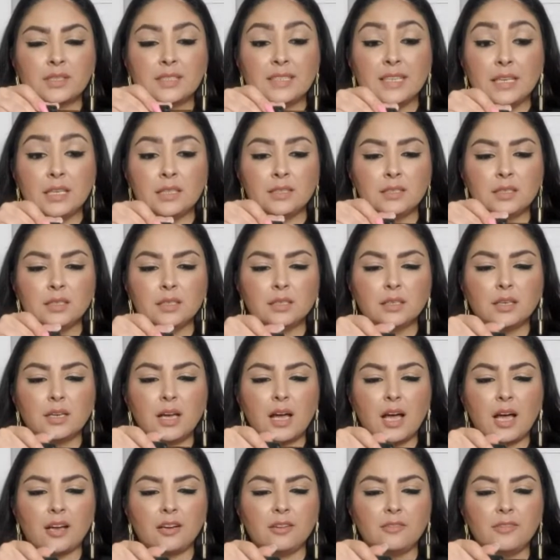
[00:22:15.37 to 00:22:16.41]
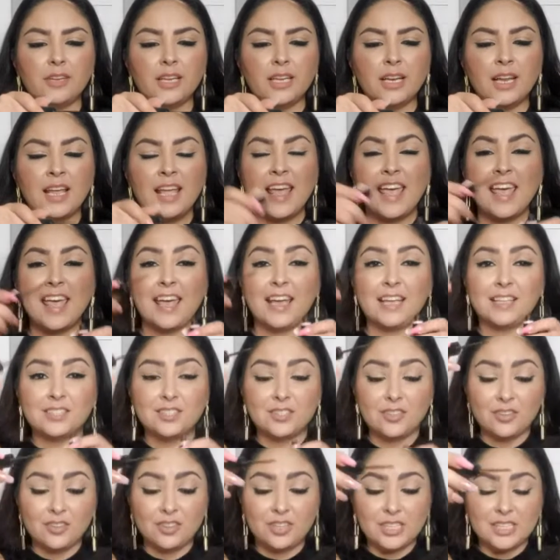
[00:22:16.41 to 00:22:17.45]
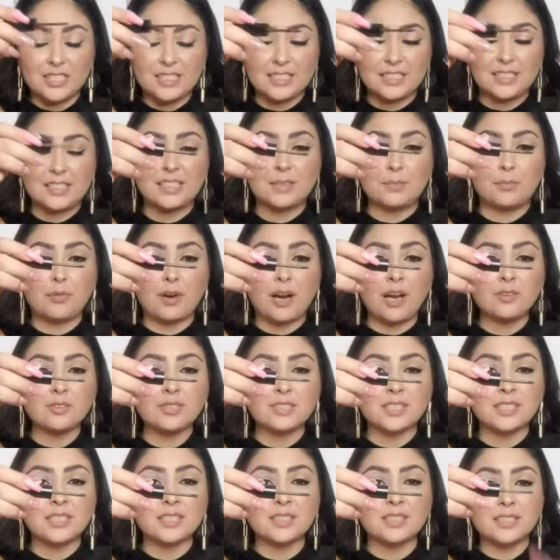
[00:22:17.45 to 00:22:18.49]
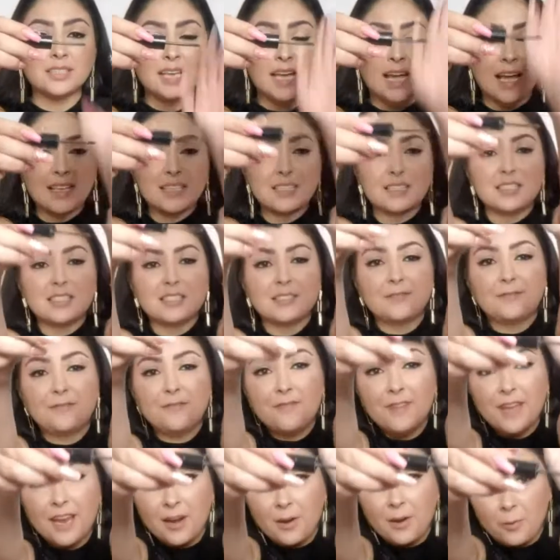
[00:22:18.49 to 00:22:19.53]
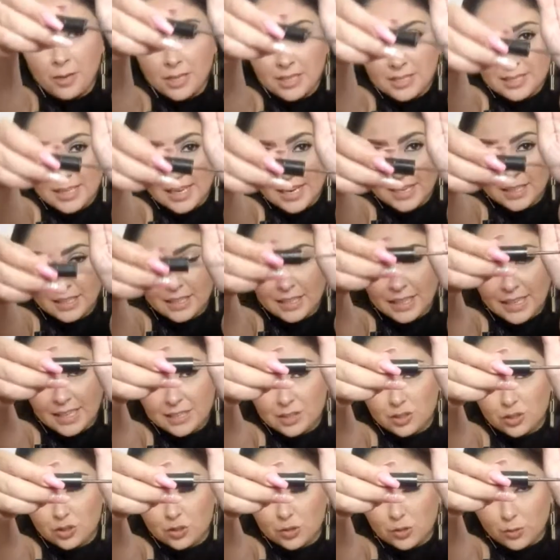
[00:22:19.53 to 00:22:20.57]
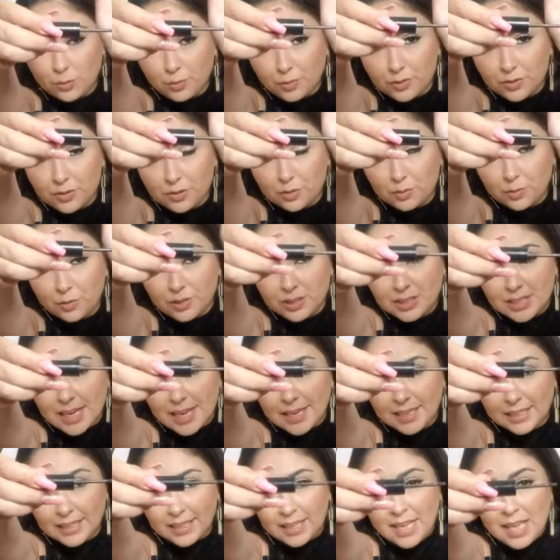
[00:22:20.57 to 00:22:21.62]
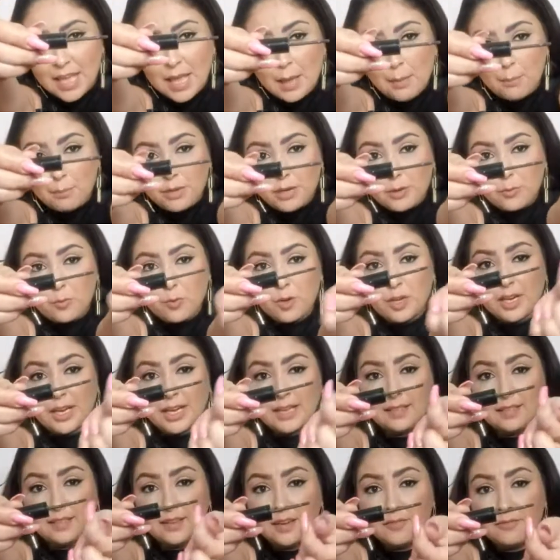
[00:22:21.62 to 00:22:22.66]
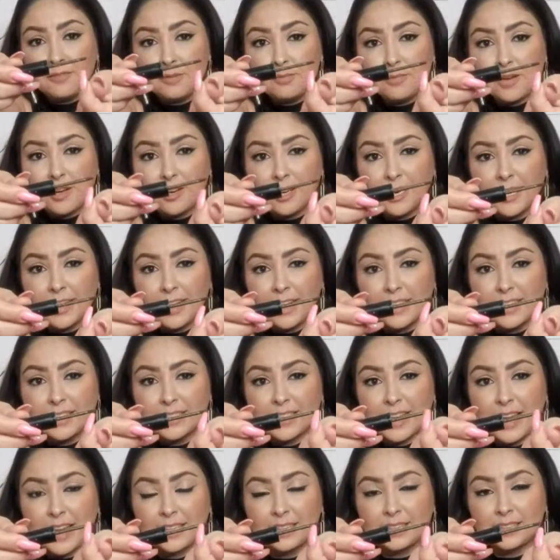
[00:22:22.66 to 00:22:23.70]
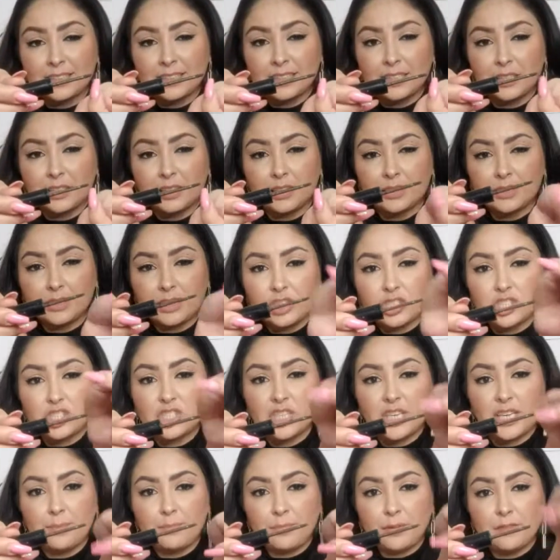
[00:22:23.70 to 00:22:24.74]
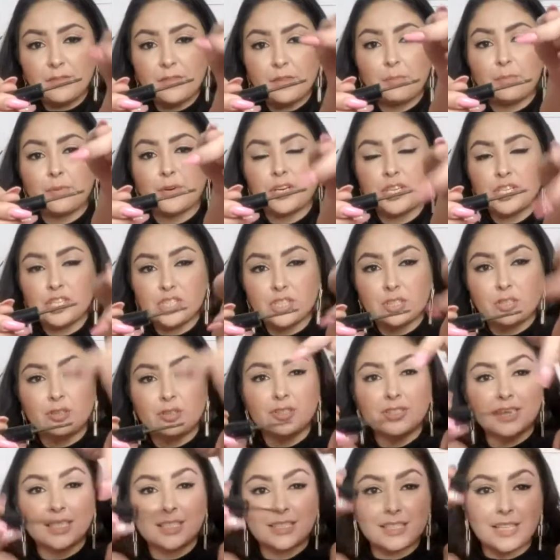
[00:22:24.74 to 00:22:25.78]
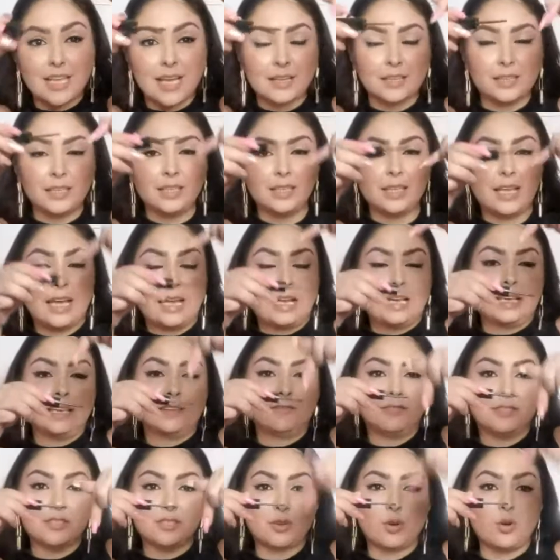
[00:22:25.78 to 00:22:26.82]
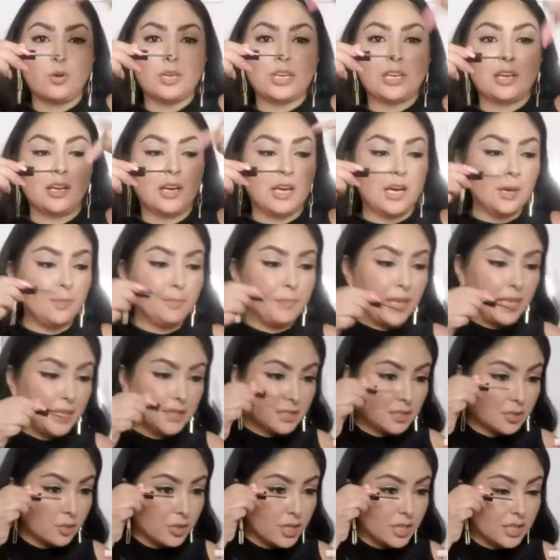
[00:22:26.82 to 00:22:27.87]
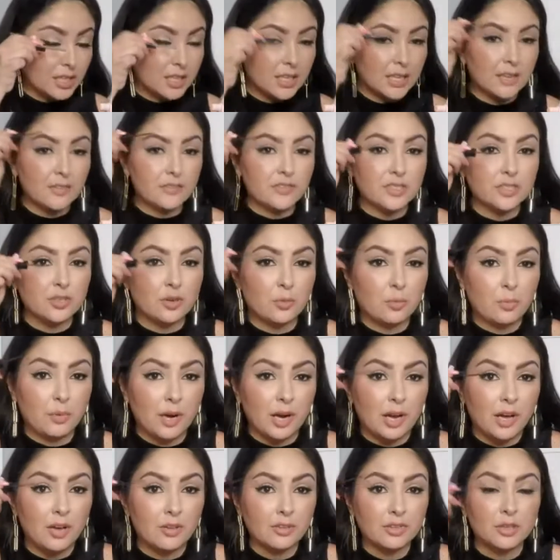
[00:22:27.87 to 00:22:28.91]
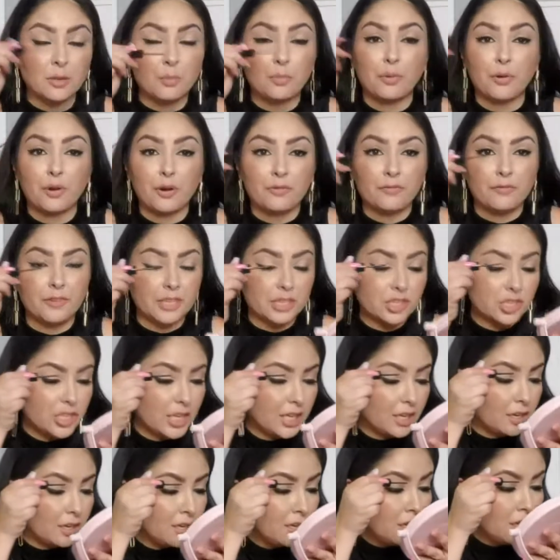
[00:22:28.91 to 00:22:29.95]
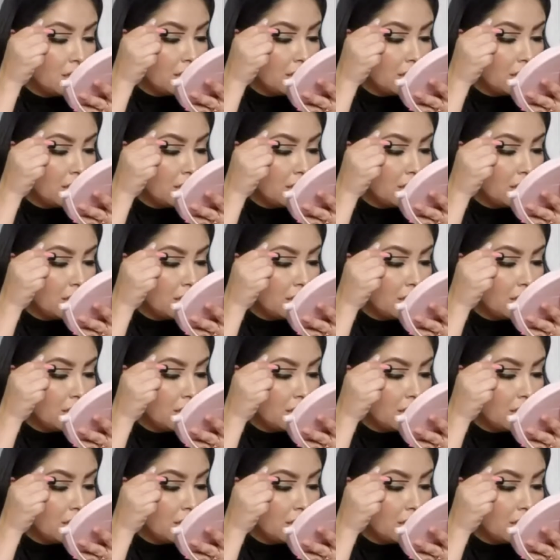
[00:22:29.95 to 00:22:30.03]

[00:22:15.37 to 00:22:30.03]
tint out of it. And so the brow tint has this very tiny, it's super tiny. But what I love about it is that the shape of the brush goes exactly like if it's going up. And so it gives your brow the perfect shape.